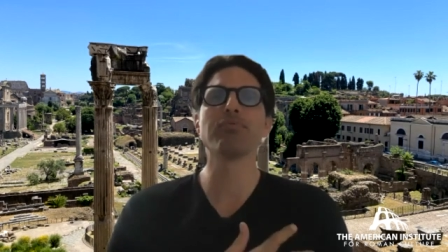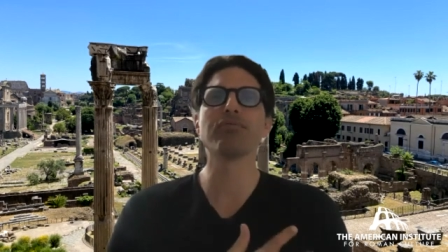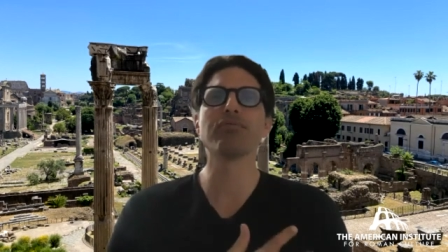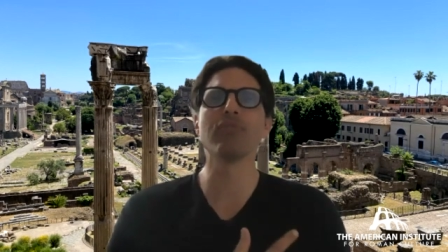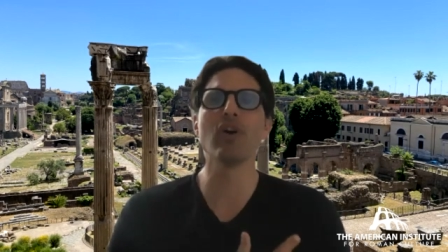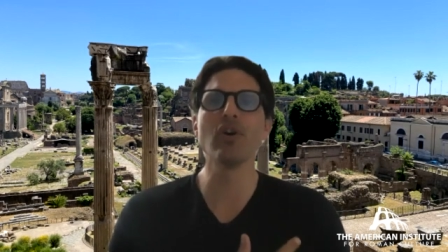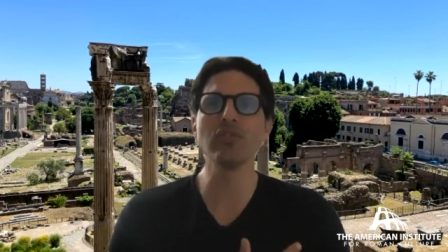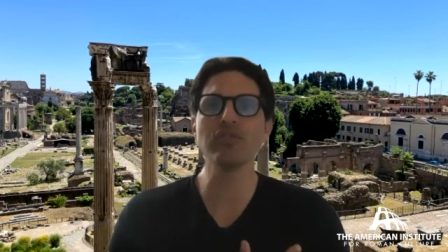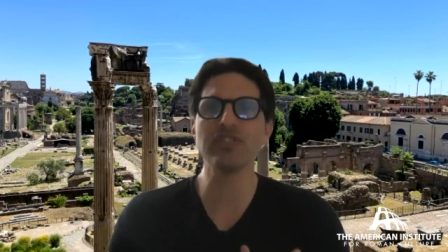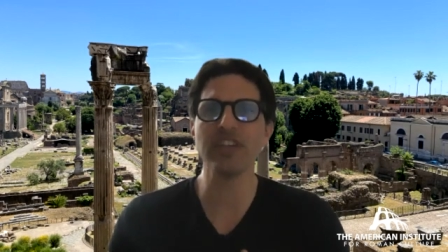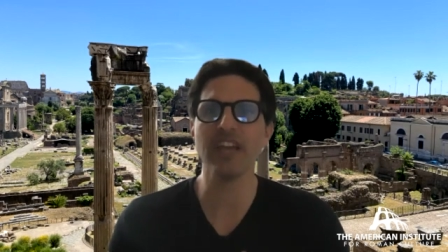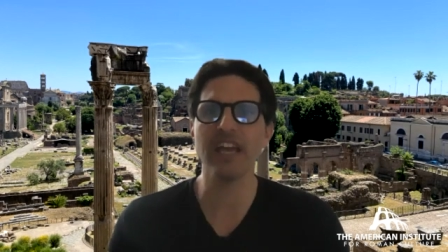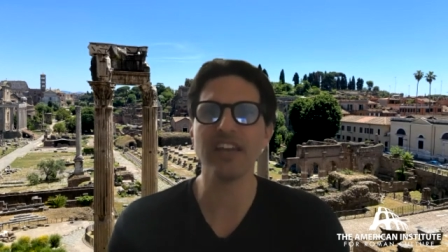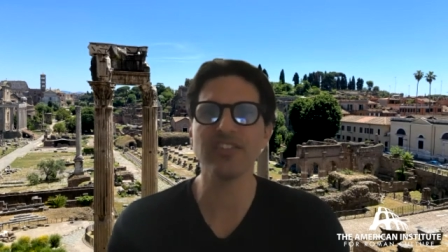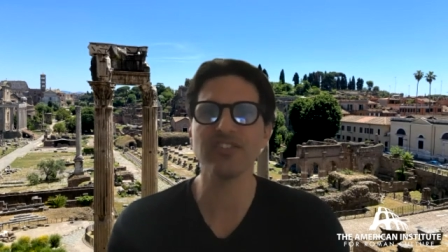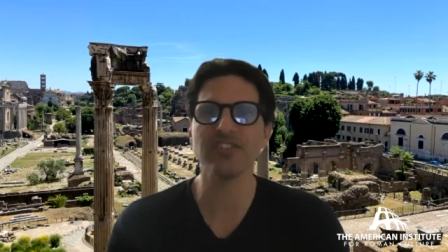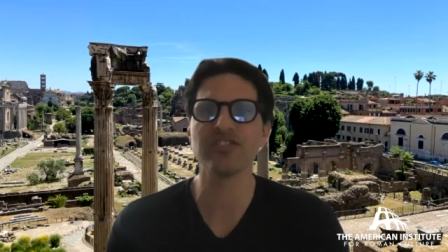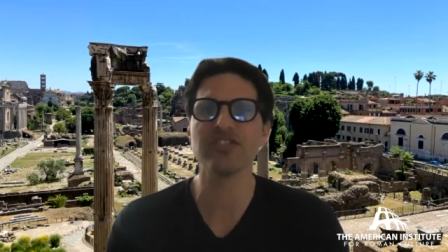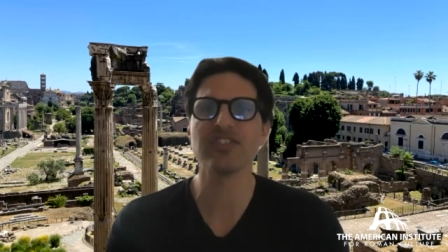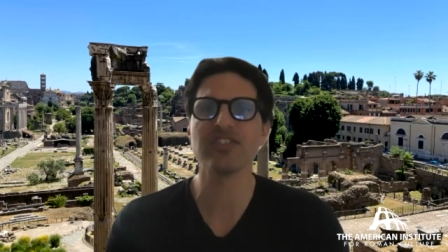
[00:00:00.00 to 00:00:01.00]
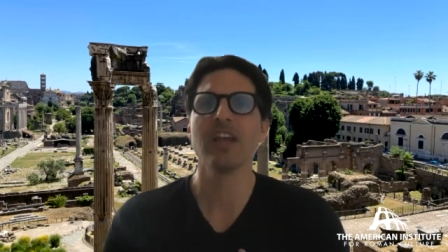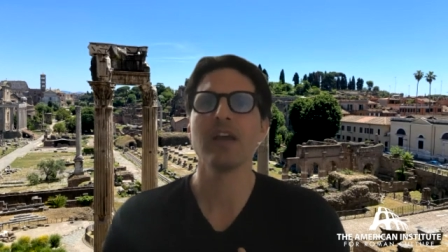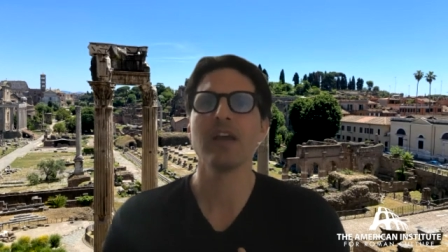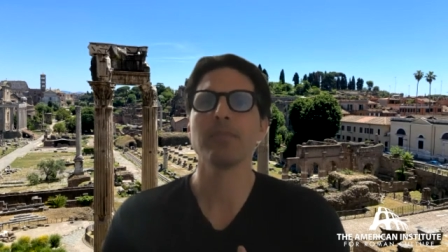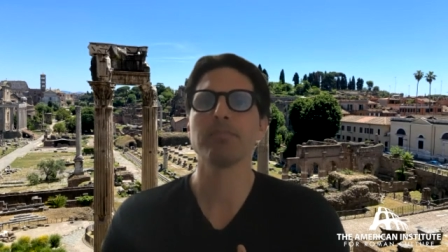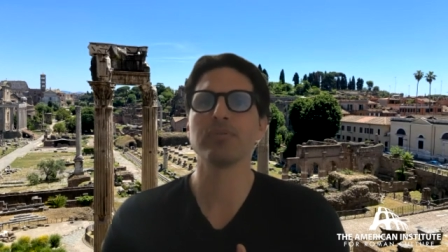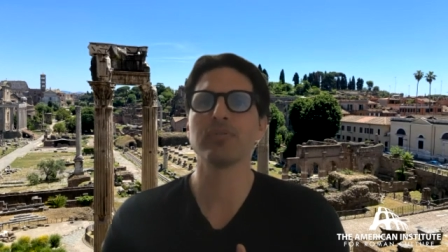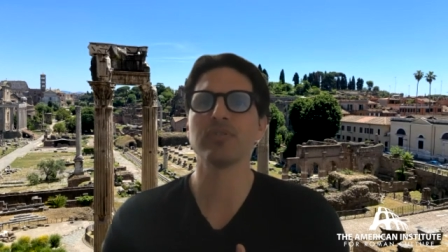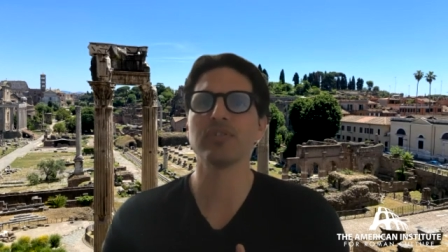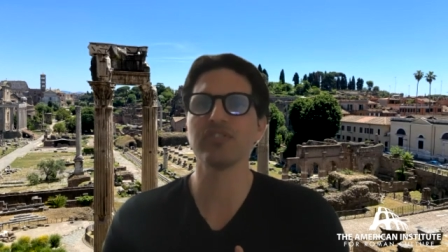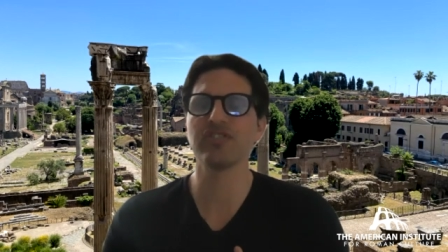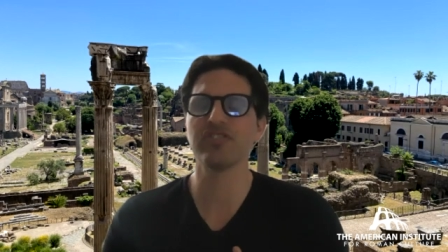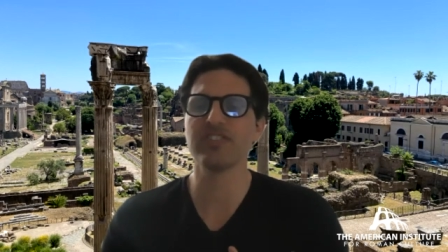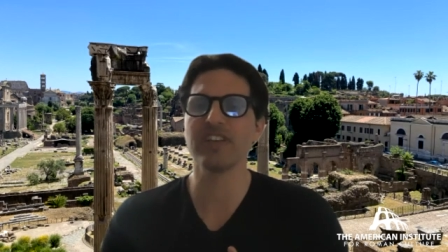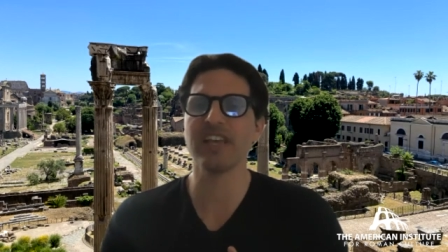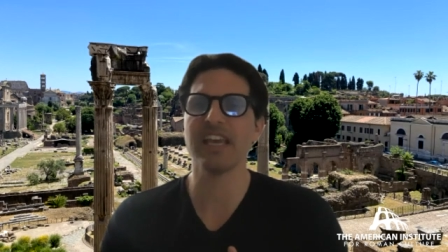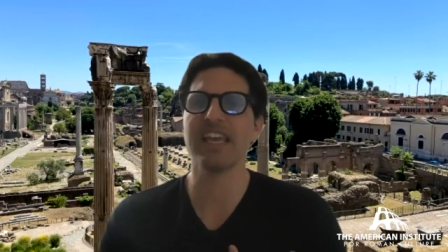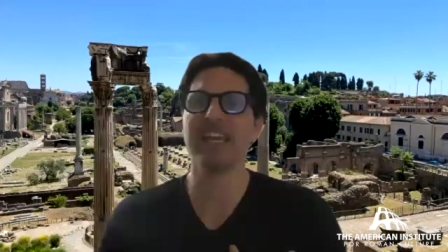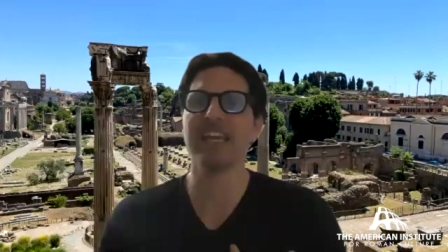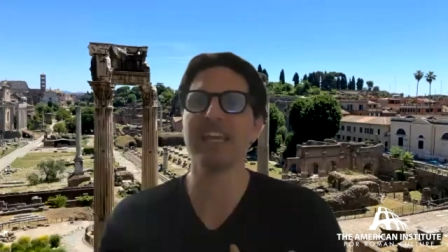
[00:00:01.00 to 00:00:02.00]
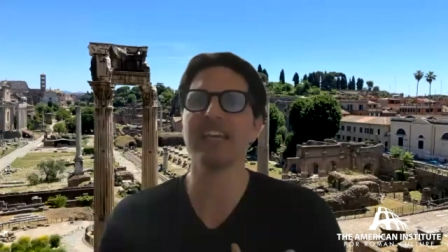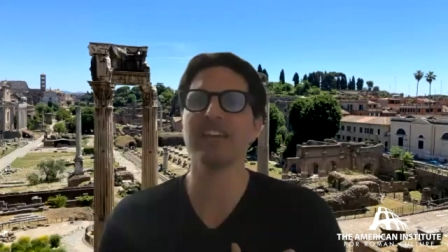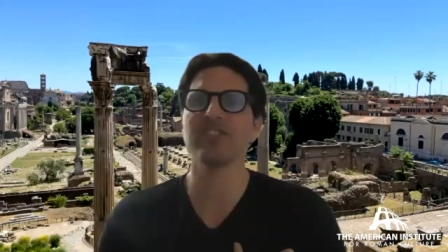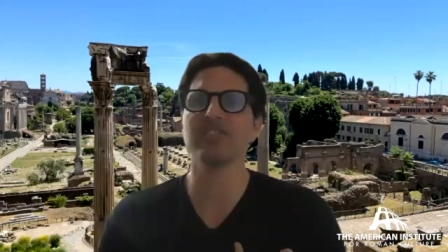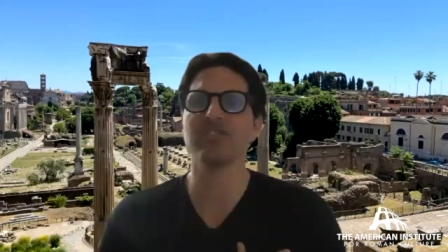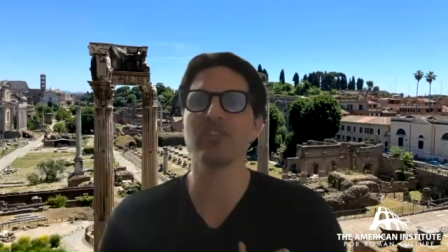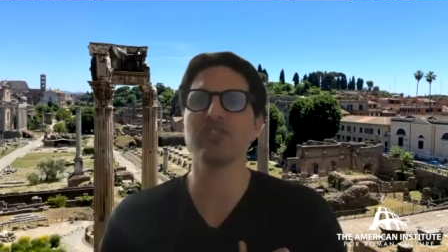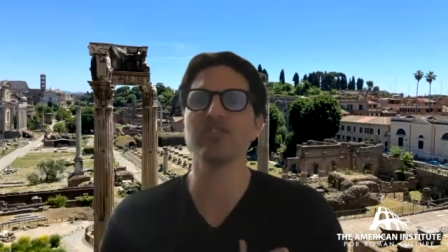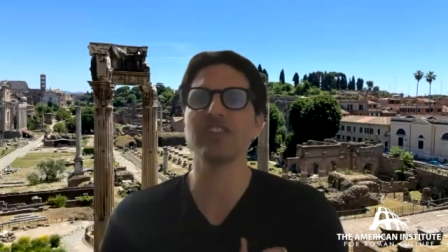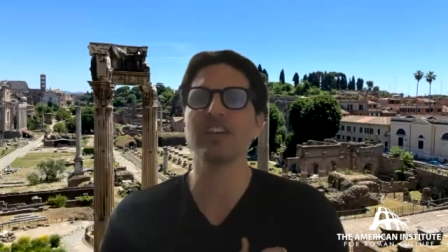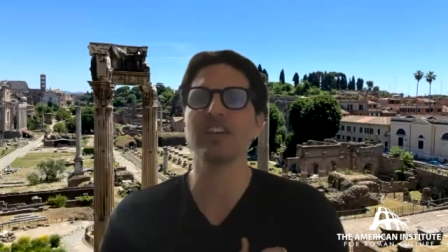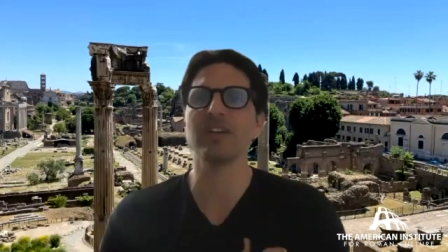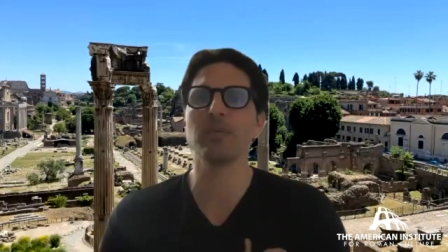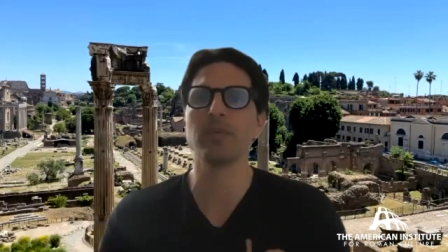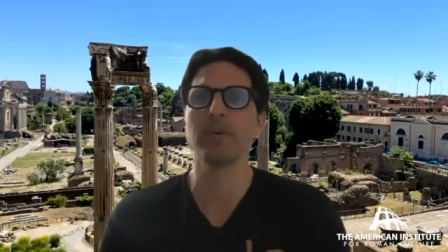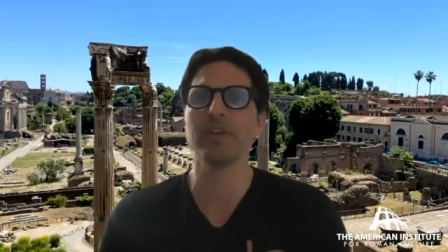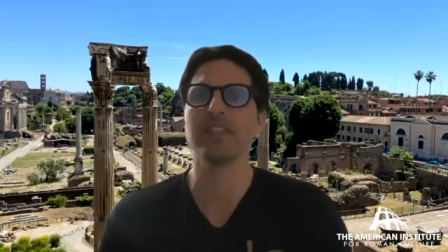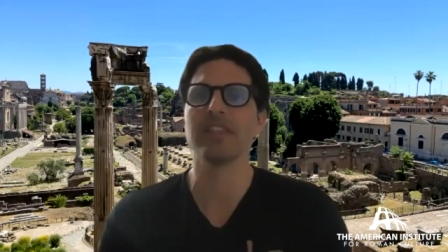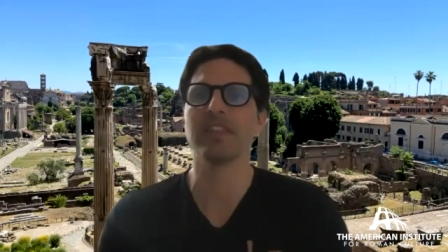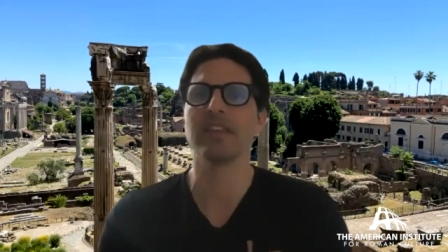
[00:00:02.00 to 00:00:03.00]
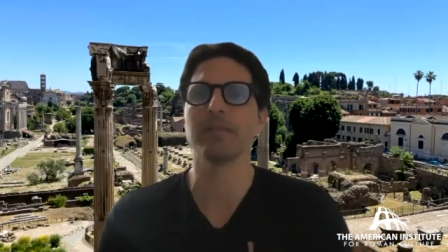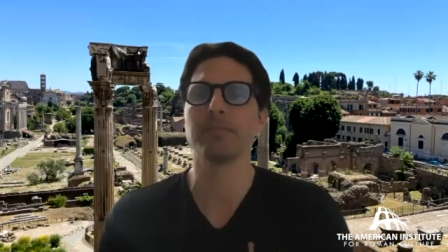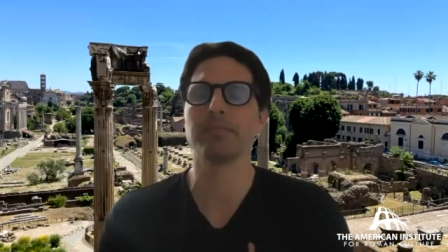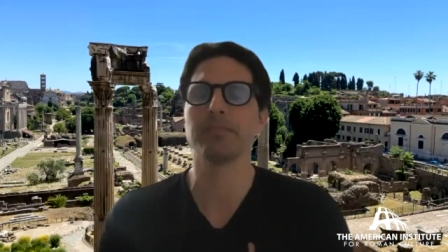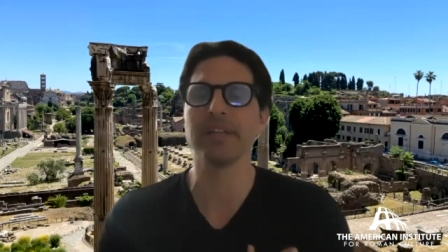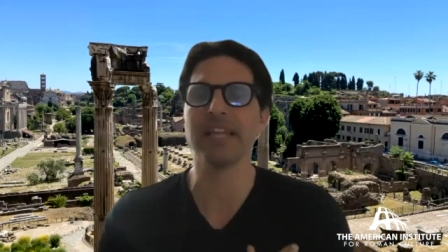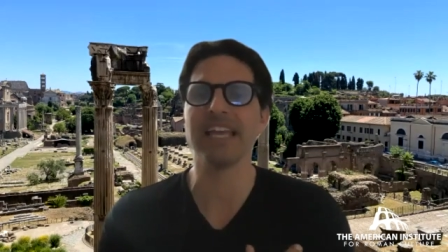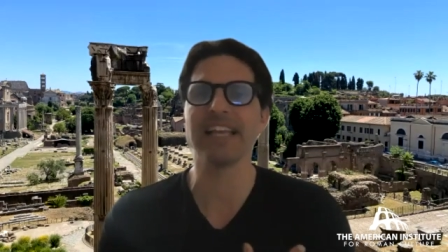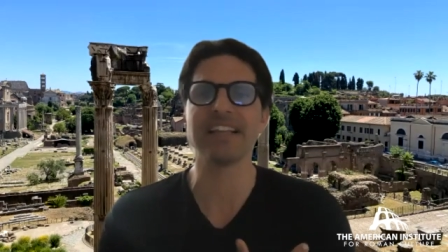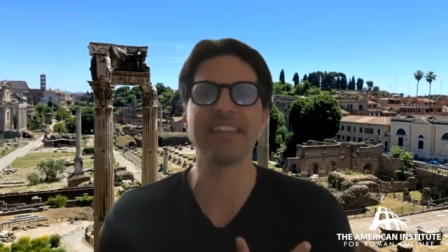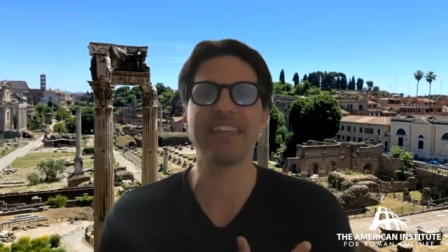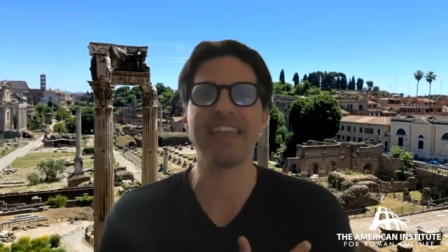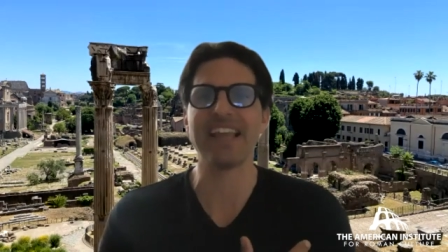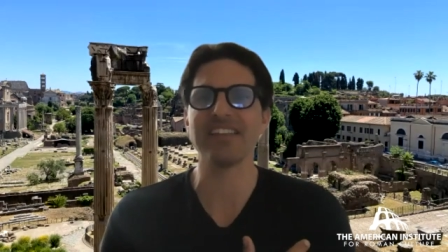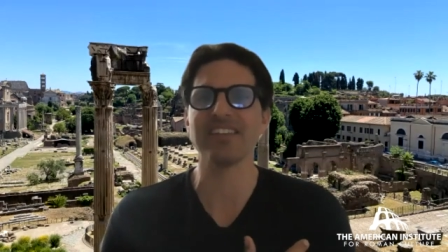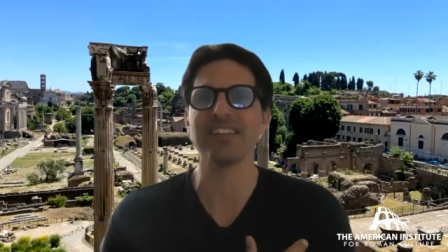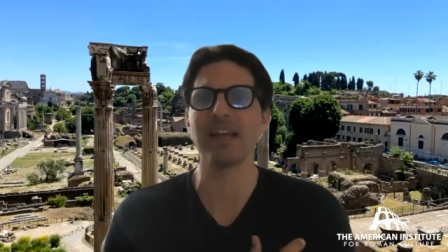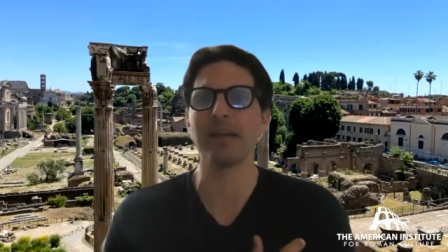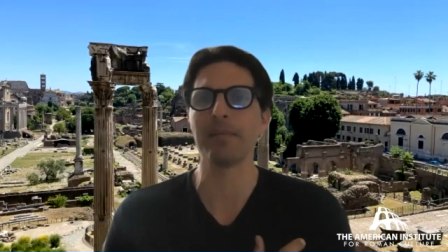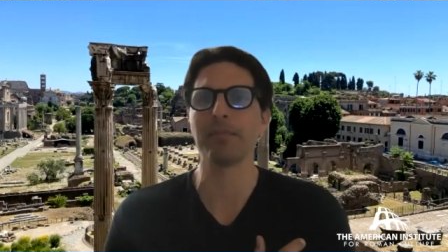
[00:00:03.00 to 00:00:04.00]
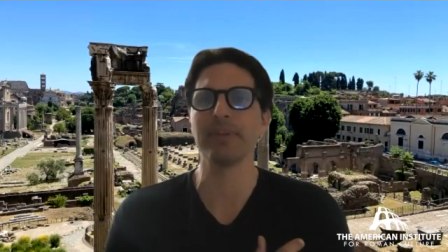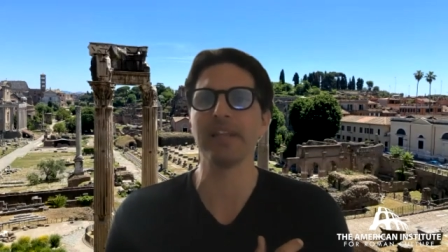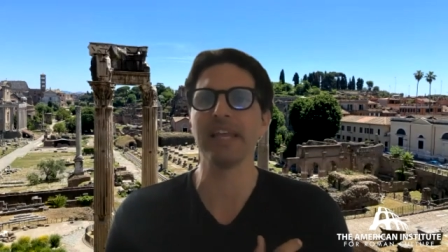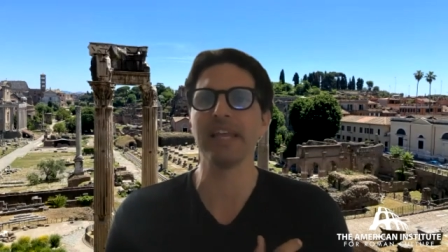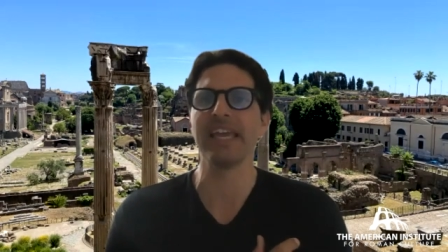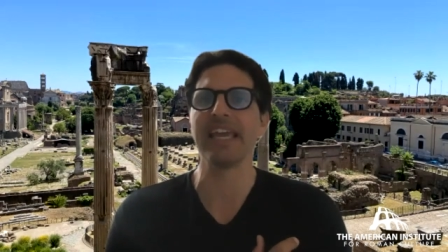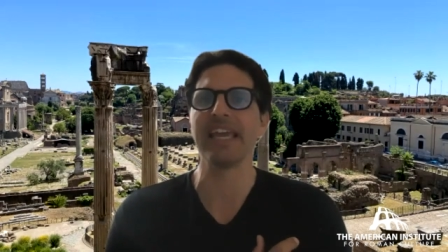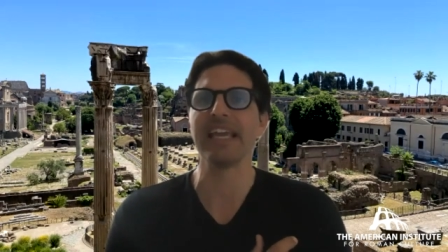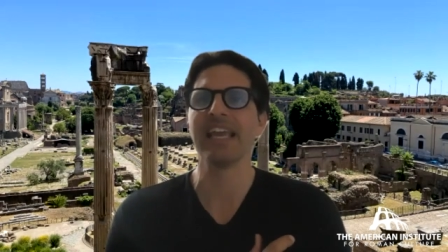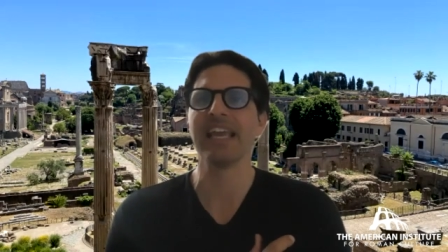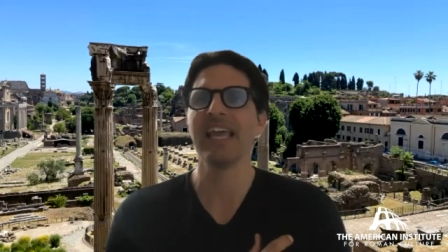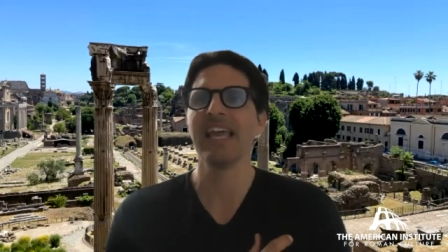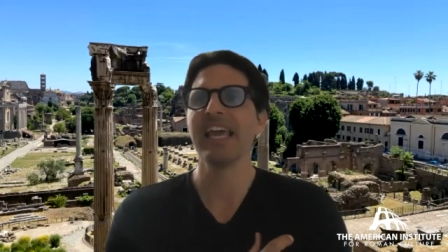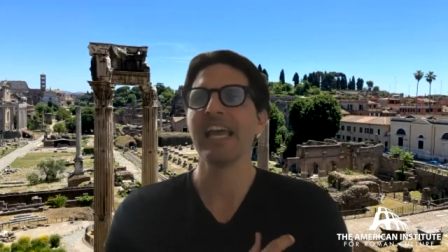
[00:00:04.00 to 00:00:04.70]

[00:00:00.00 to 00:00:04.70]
protests per se associated with the plague, with the Antonine Plague.